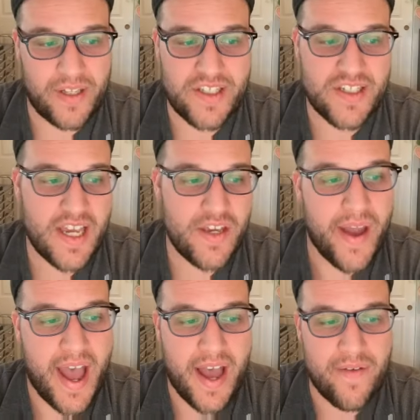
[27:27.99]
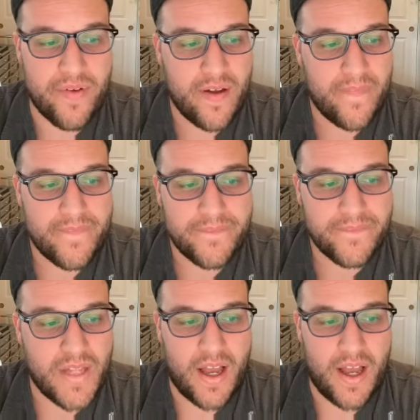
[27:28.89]
let's say you have
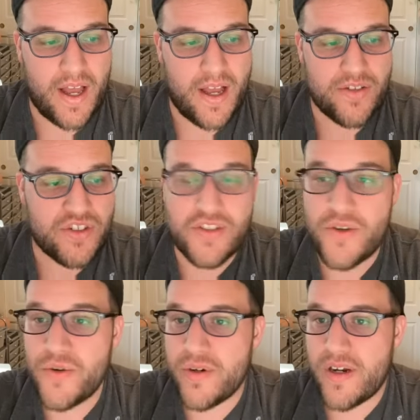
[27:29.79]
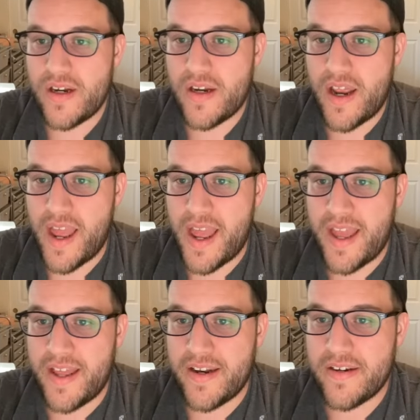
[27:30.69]
Scoot
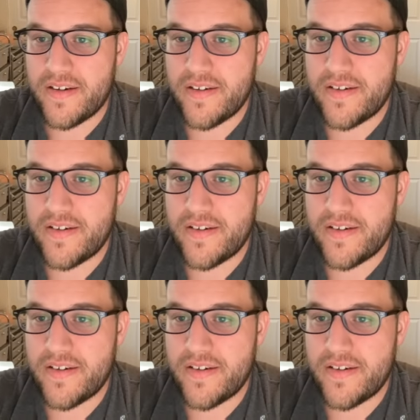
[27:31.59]
and